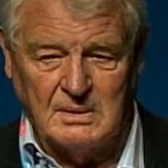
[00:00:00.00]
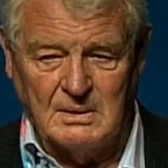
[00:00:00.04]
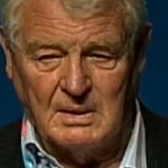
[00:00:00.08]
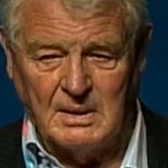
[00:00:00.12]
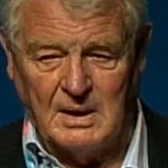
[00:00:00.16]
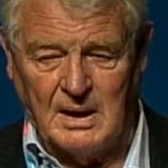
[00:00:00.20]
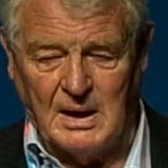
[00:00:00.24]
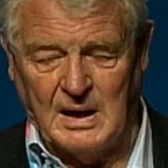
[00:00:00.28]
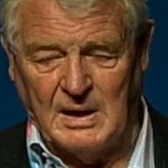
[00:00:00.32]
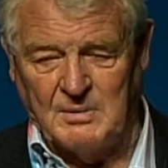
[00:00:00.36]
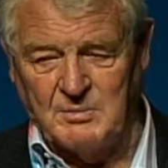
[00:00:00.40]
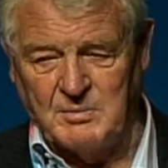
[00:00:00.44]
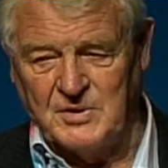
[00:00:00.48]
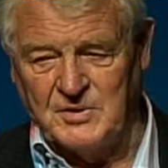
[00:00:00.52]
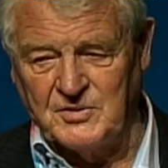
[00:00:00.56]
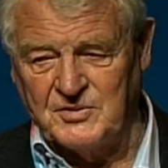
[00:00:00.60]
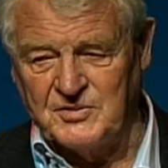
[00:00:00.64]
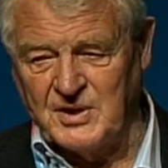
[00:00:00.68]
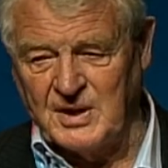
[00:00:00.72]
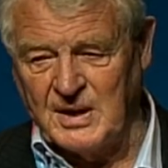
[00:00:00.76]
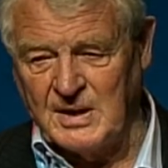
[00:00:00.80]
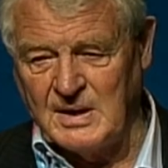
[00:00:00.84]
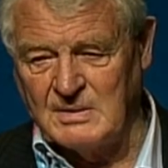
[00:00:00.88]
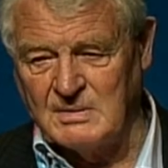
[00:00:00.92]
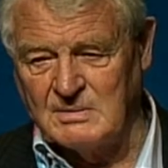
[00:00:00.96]
and
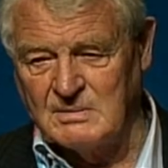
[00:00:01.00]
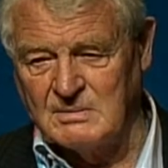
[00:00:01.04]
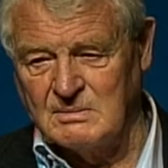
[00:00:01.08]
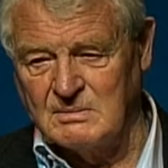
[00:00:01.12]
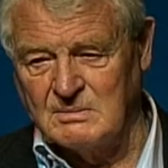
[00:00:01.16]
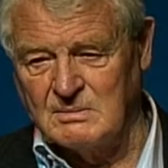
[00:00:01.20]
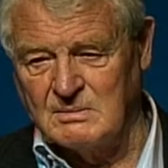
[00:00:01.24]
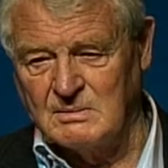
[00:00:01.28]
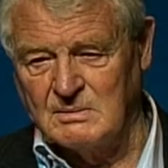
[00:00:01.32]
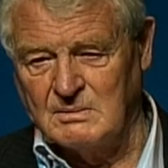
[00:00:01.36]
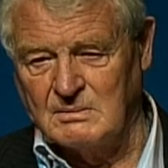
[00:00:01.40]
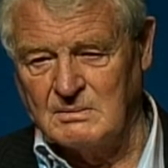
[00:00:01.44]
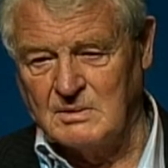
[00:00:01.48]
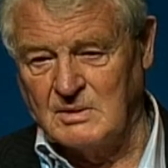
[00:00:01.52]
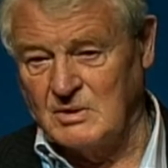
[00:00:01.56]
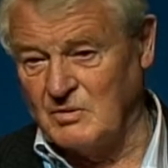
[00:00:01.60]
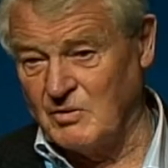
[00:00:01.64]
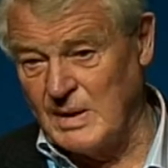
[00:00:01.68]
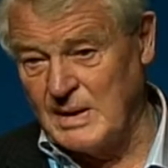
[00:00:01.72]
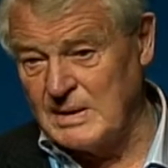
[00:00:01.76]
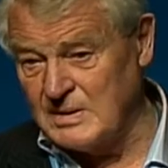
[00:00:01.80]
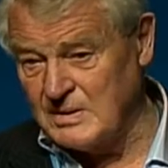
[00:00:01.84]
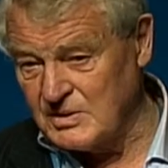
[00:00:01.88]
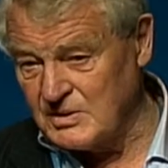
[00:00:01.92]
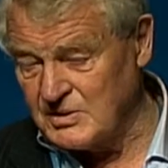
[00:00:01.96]
maintain the
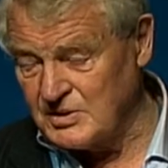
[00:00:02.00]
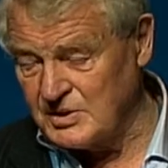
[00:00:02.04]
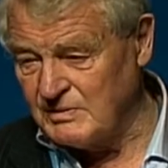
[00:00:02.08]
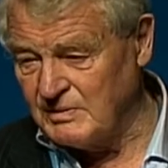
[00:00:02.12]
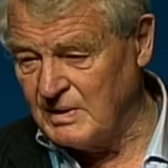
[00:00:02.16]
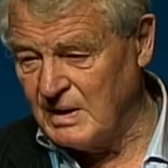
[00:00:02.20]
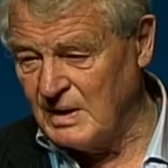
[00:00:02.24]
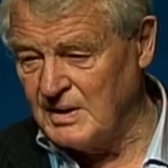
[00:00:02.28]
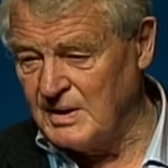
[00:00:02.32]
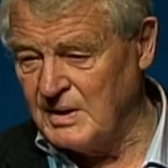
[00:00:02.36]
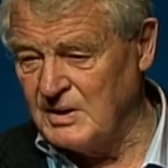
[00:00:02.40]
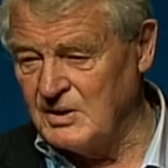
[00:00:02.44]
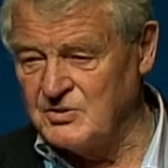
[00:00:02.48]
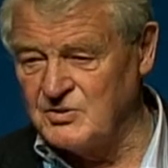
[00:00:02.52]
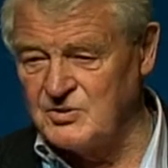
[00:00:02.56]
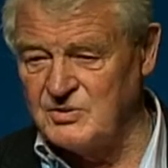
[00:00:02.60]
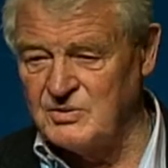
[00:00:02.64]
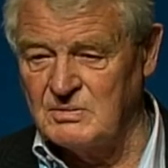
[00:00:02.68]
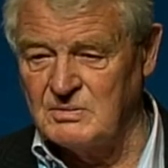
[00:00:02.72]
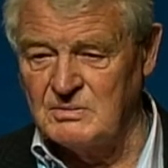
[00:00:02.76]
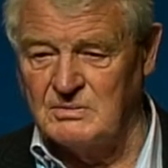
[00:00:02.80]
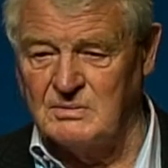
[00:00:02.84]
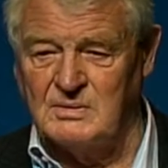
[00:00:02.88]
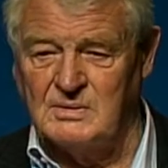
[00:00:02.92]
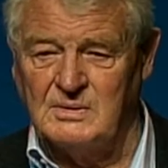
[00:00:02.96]
greatness of our
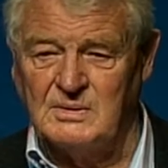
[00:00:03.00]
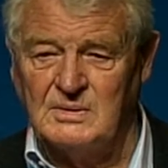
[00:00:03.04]
nation,